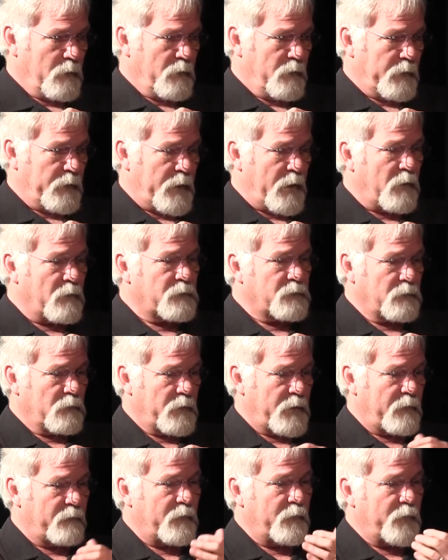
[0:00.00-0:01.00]
the
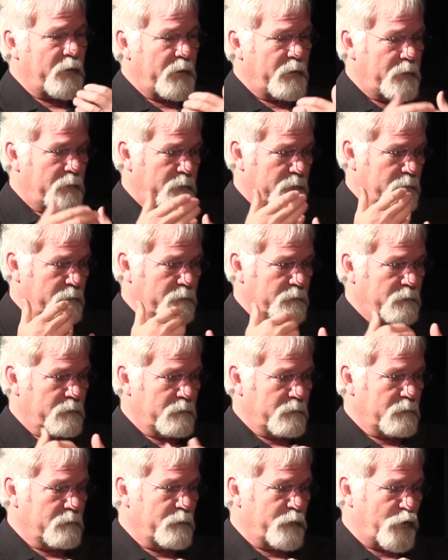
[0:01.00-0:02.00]
council, having been
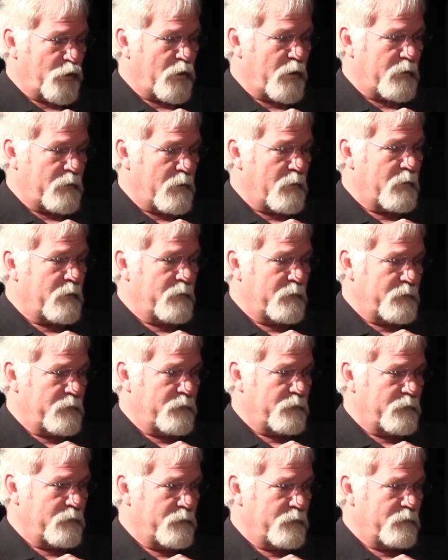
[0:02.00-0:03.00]
brought on
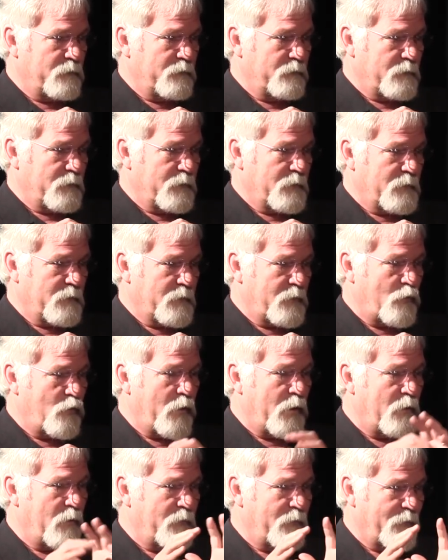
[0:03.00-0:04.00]
to uh,
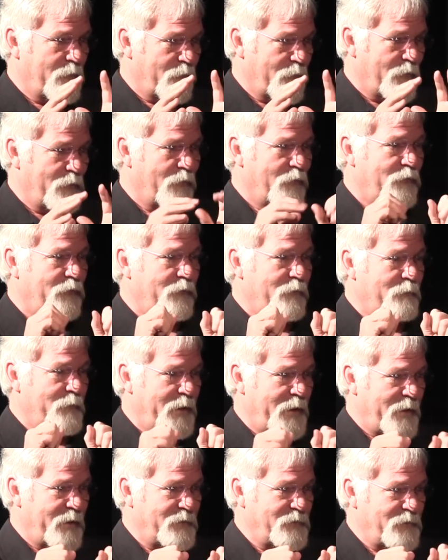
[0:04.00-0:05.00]
quell the growth and
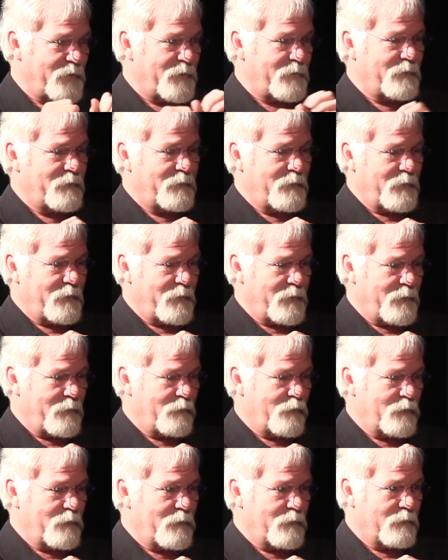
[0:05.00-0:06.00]
manage it,
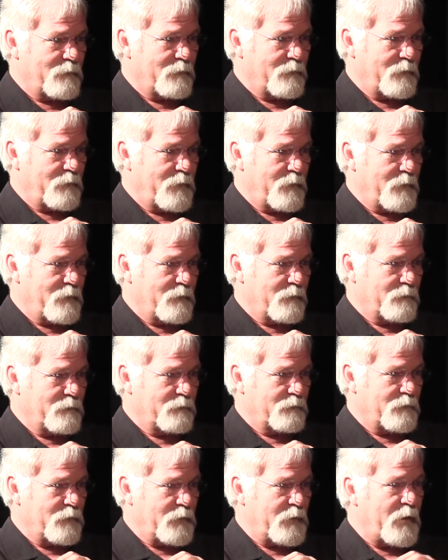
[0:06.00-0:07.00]
uh, were you know
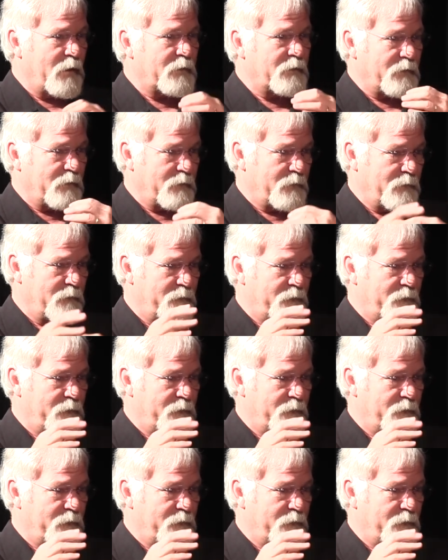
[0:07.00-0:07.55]
reluctant.